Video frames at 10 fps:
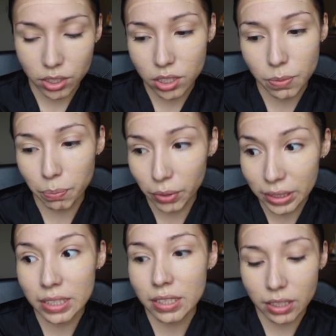It just
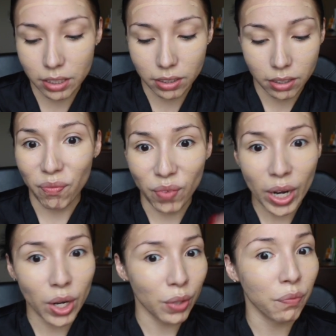blends in
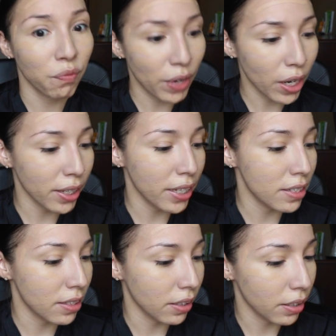very
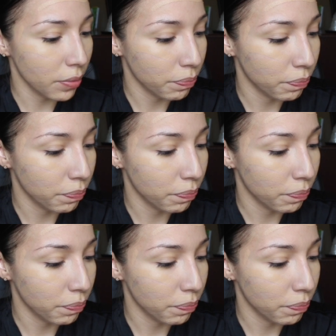easily.